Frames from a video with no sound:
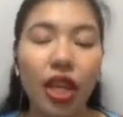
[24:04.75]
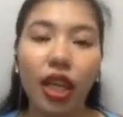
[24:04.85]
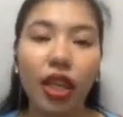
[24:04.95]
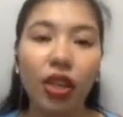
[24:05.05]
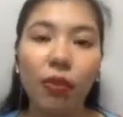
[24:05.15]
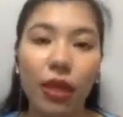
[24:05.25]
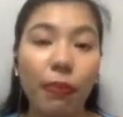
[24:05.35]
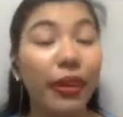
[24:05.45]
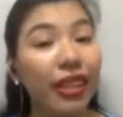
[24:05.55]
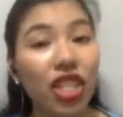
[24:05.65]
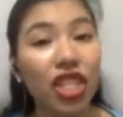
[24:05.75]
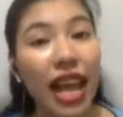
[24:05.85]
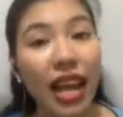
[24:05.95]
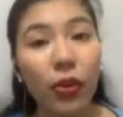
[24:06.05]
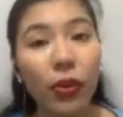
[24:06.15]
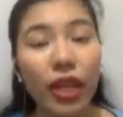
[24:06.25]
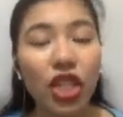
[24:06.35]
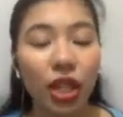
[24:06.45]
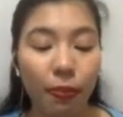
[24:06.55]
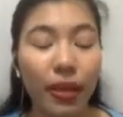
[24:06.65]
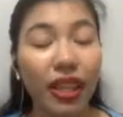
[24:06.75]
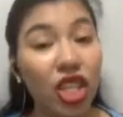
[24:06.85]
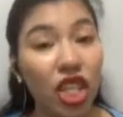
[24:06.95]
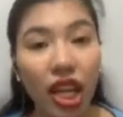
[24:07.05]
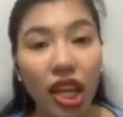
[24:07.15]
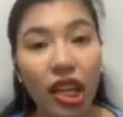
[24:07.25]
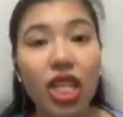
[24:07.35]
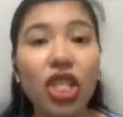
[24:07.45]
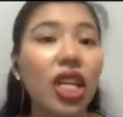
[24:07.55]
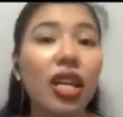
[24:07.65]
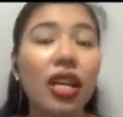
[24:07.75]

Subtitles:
It could be British language or British English,